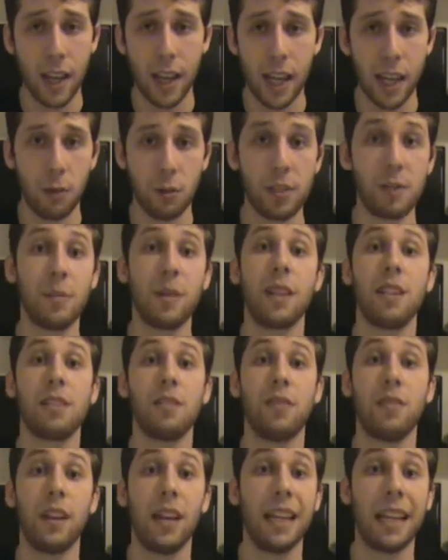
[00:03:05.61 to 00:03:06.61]
It wasn't because
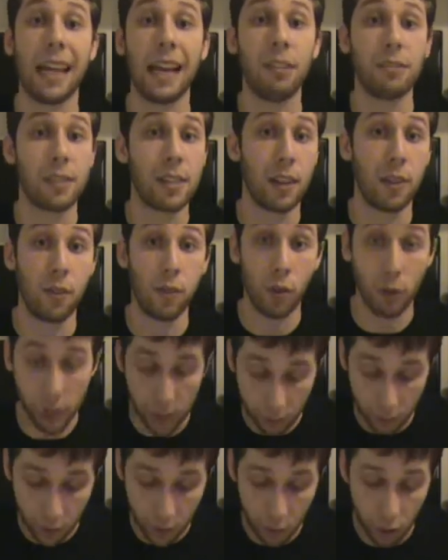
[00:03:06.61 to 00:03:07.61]
of any outside force.
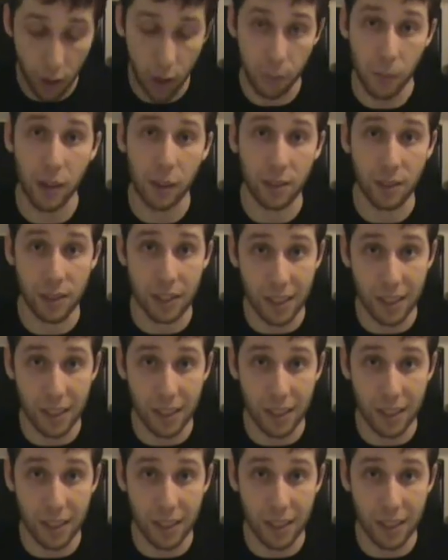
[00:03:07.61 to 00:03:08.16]
It was Shawn Michaels'